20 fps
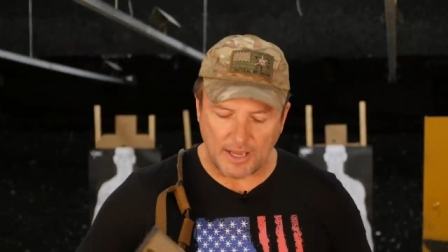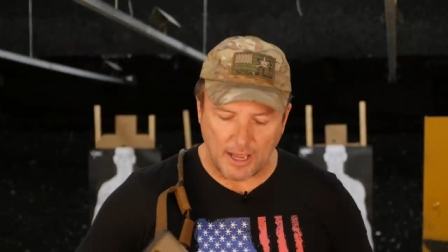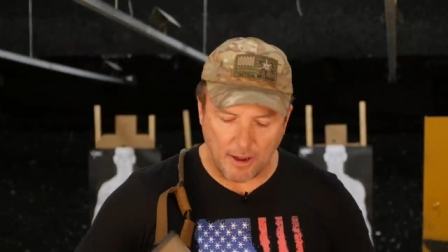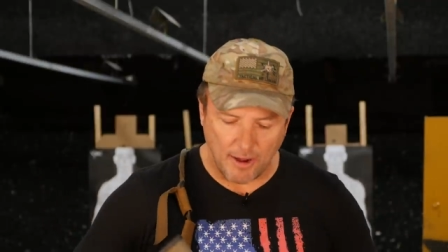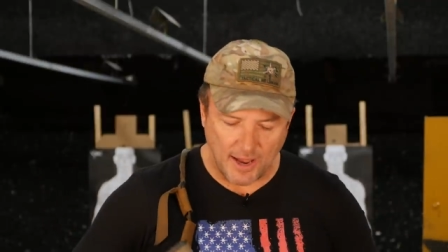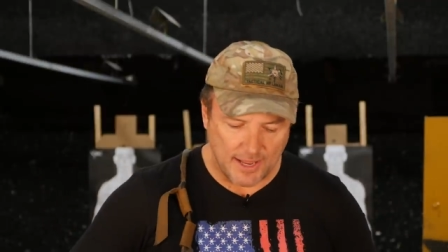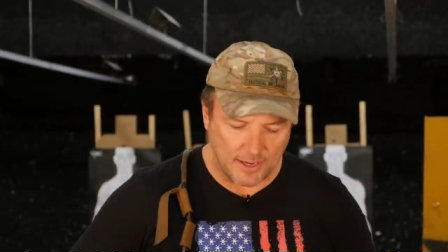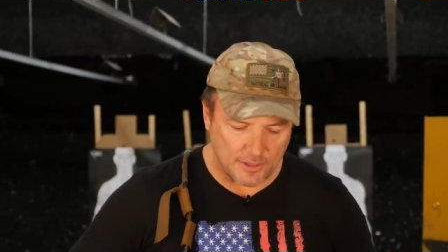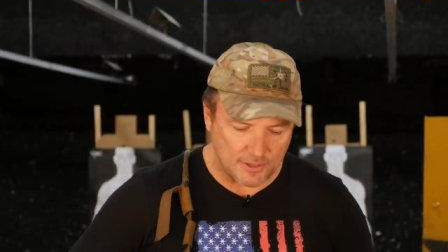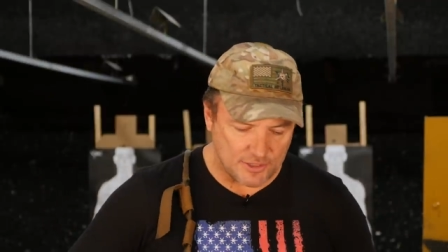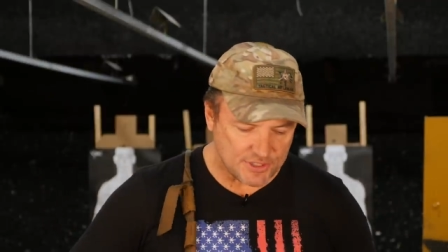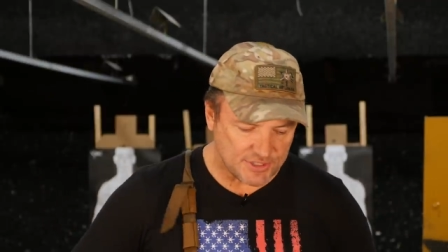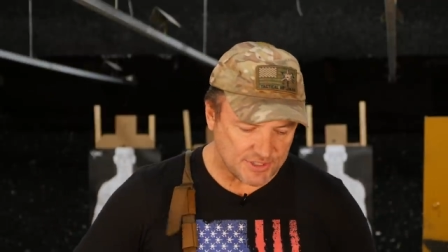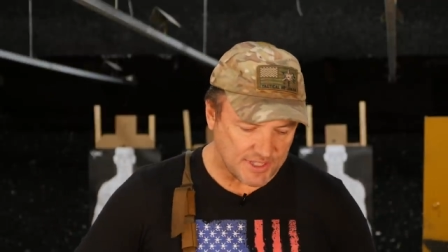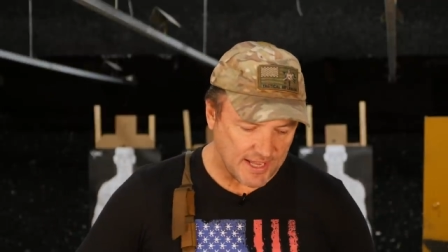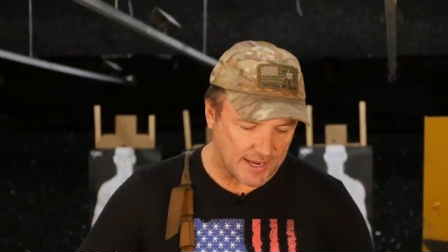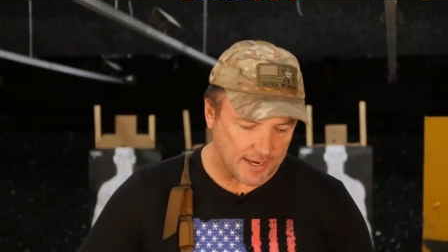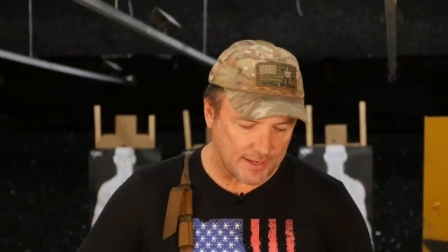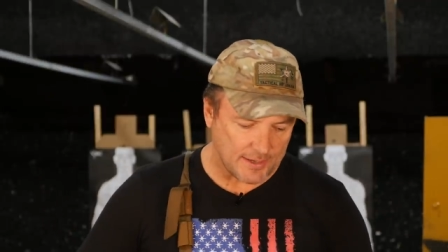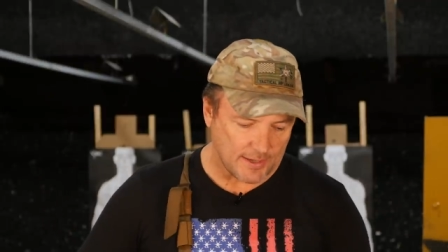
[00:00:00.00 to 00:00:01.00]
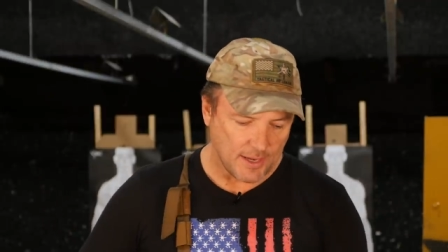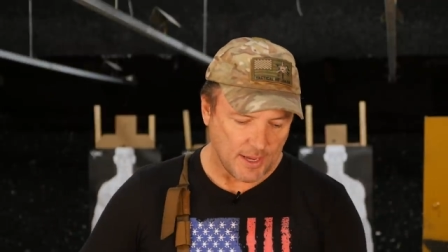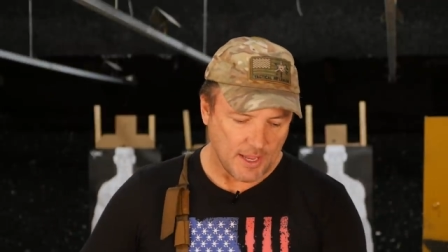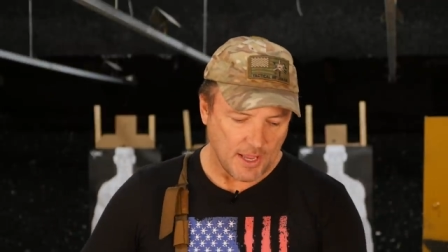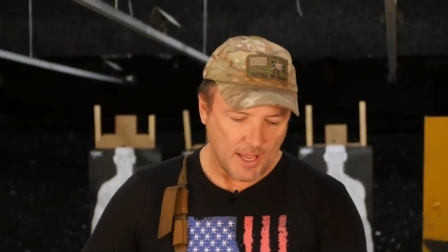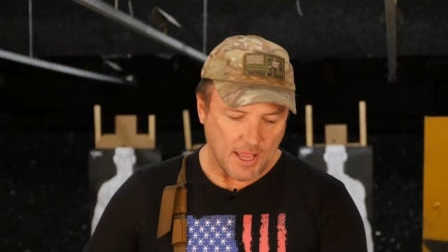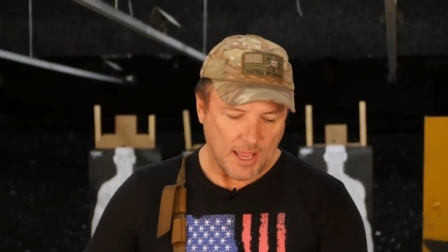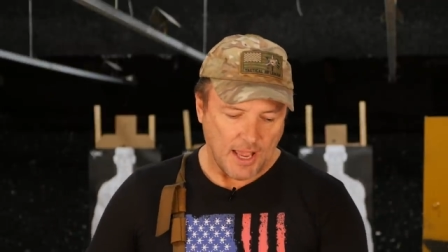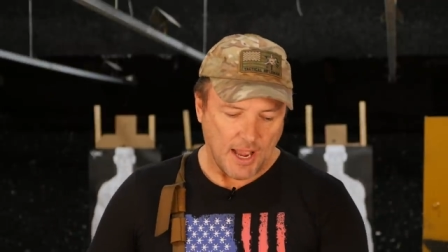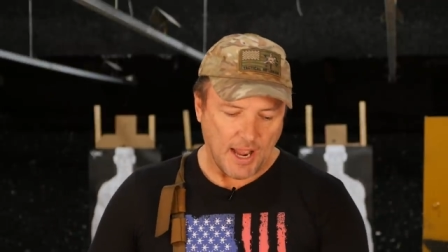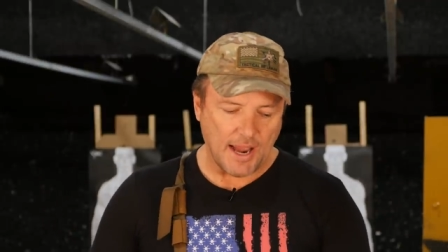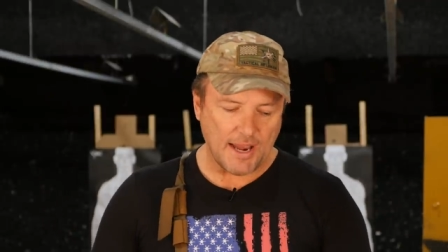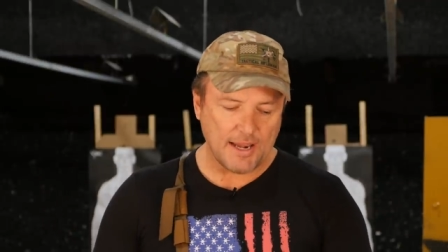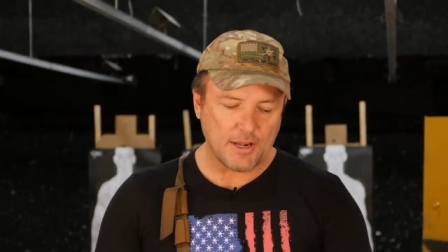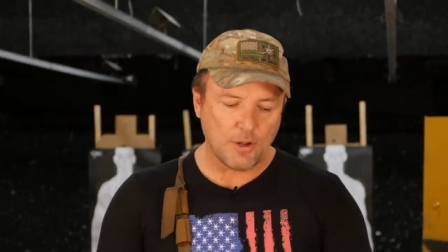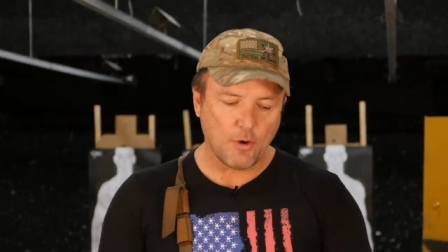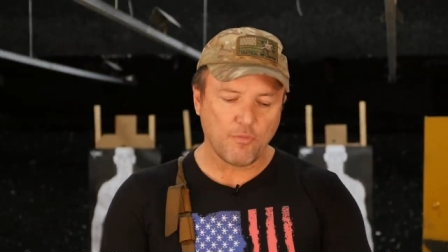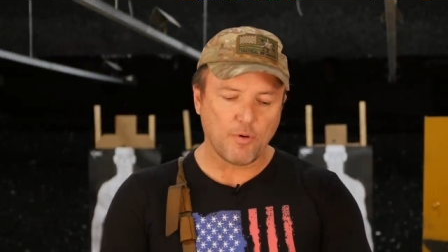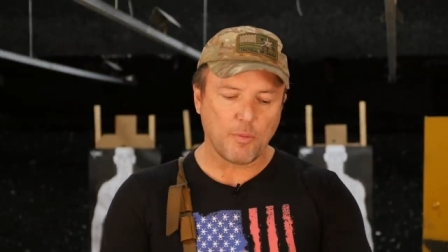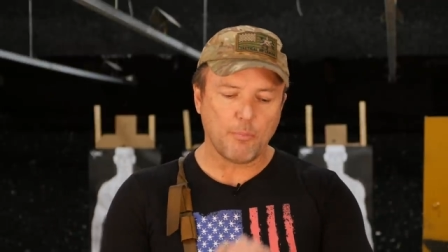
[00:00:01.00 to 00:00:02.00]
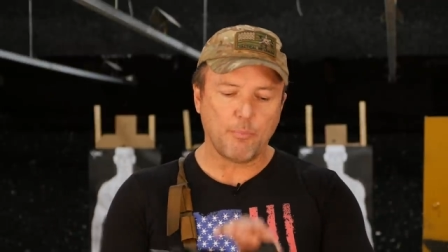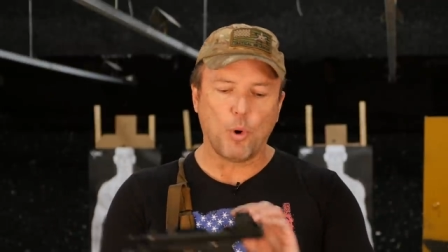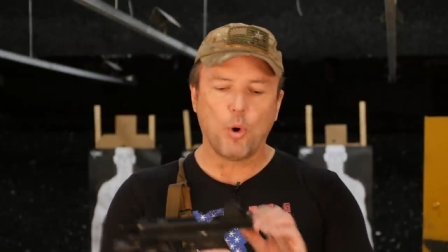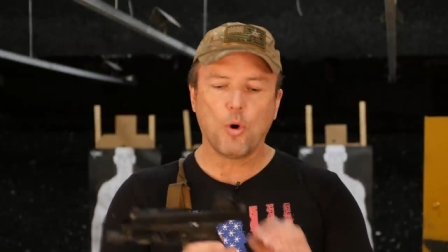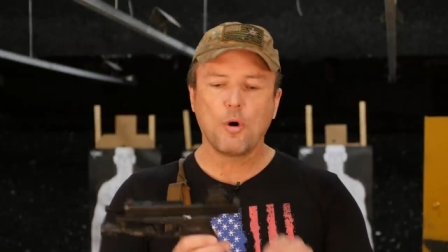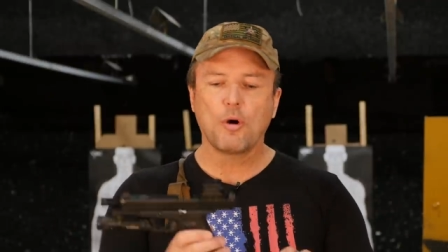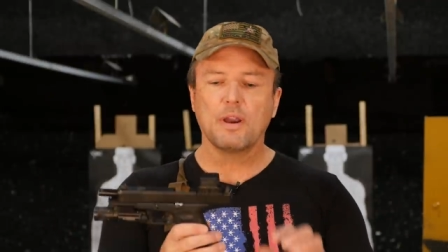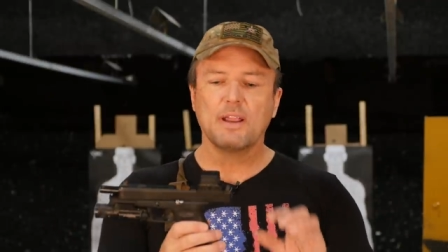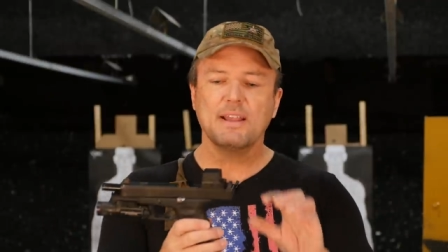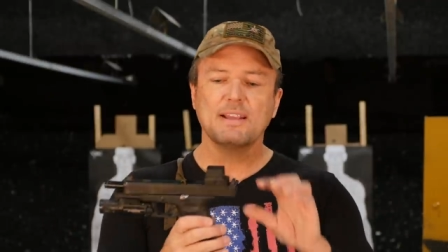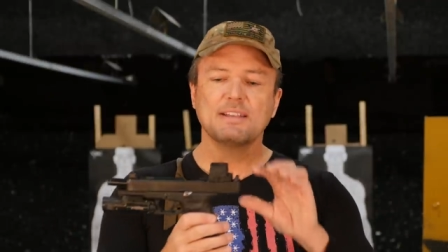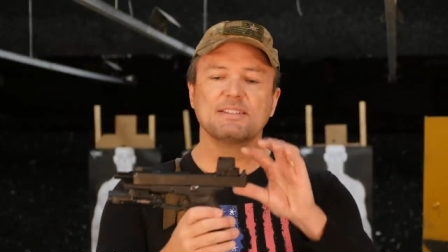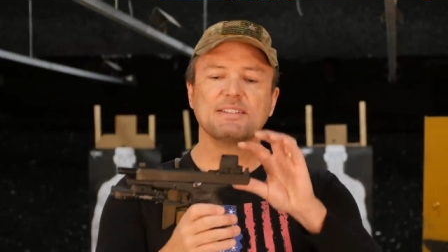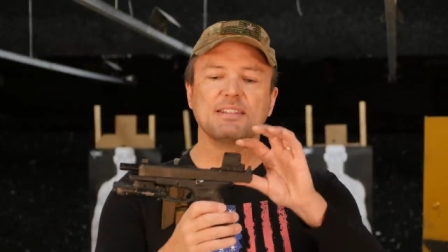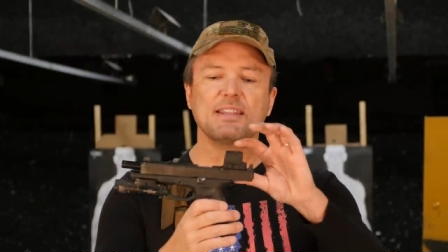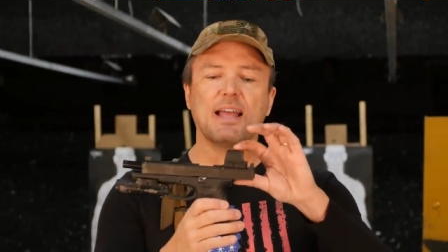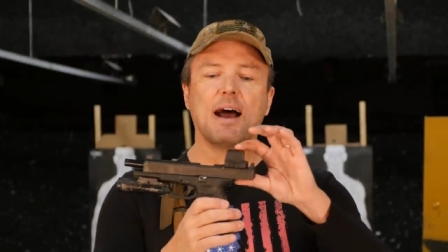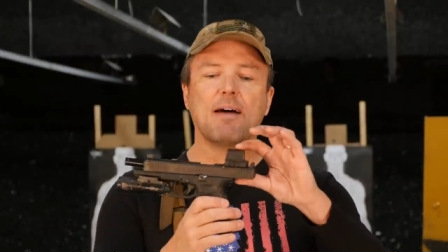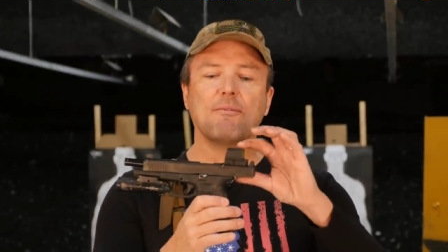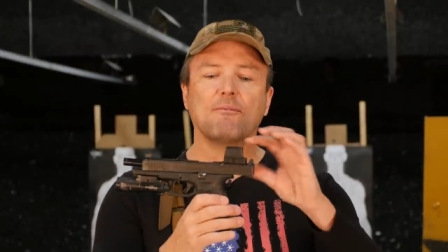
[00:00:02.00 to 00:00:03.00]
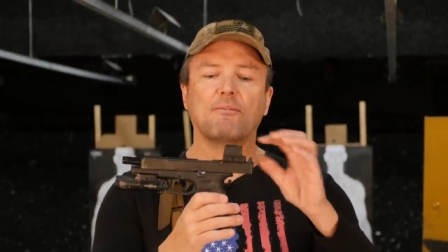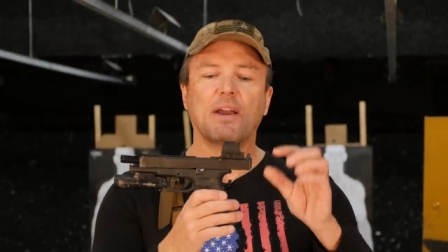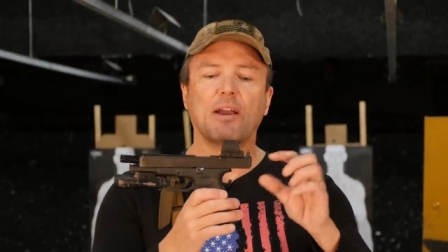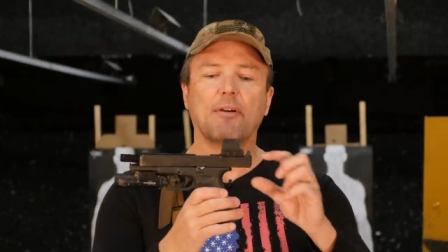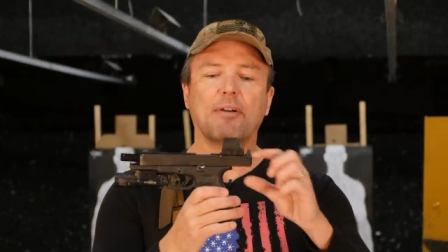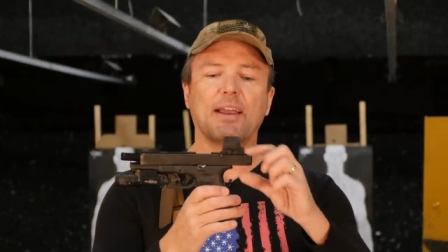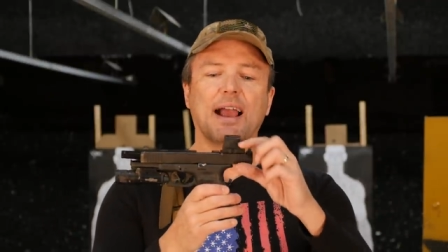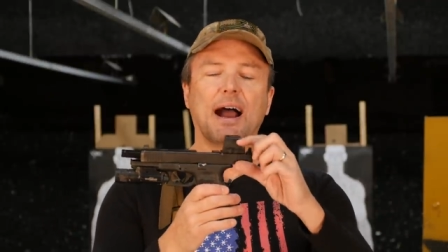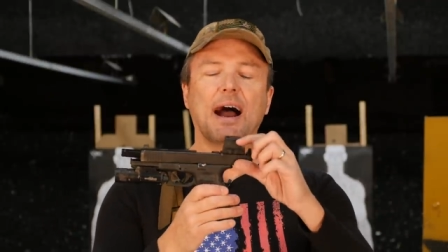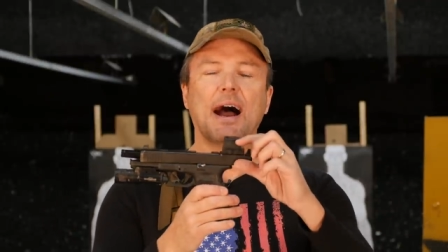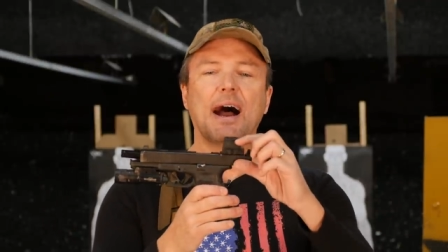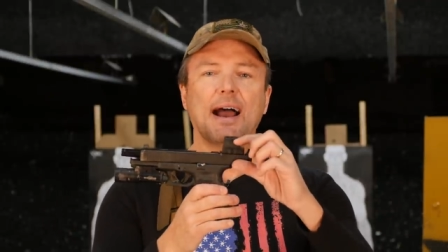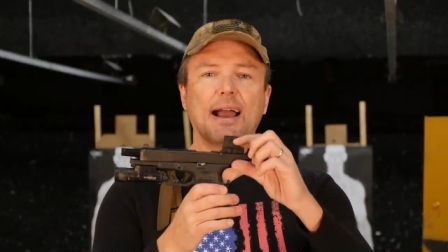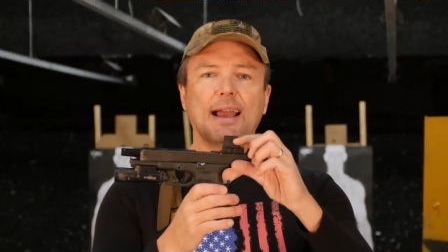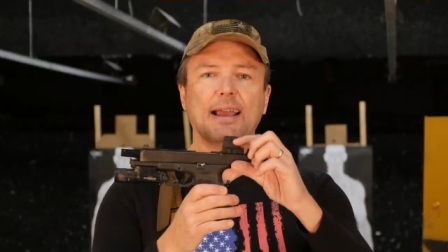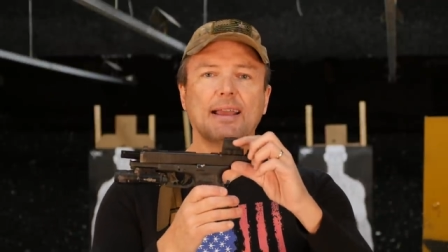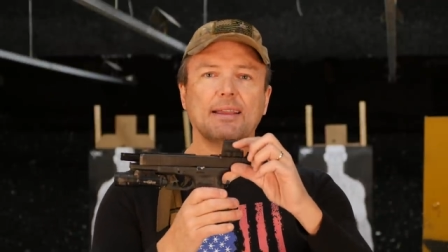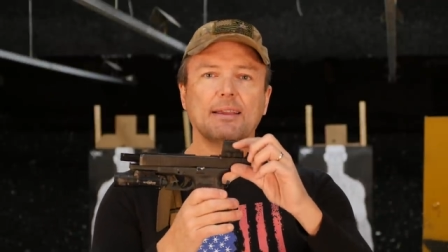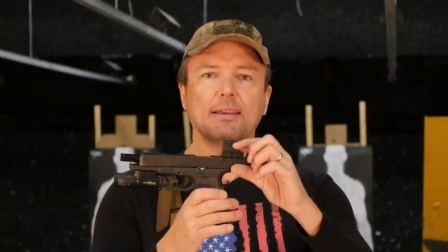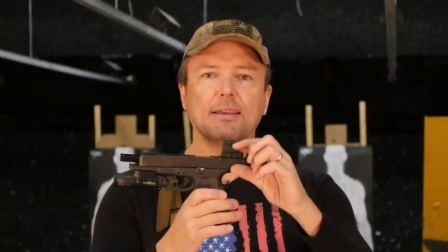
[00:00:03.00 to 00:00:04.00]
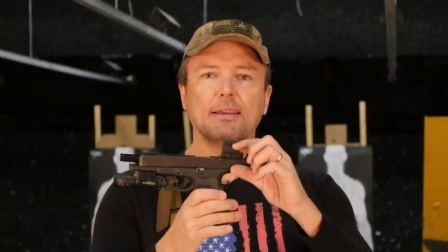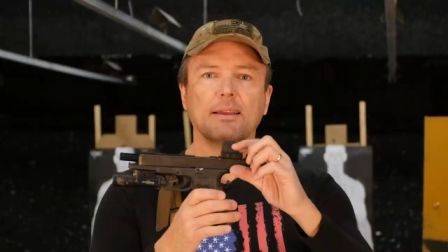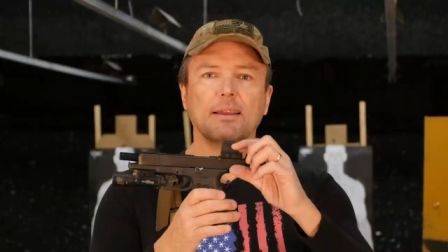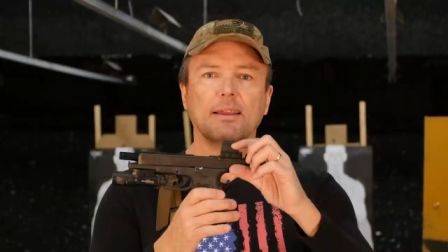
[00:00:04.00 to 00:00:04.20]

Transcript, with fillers: Now, I understand height over bore is not very high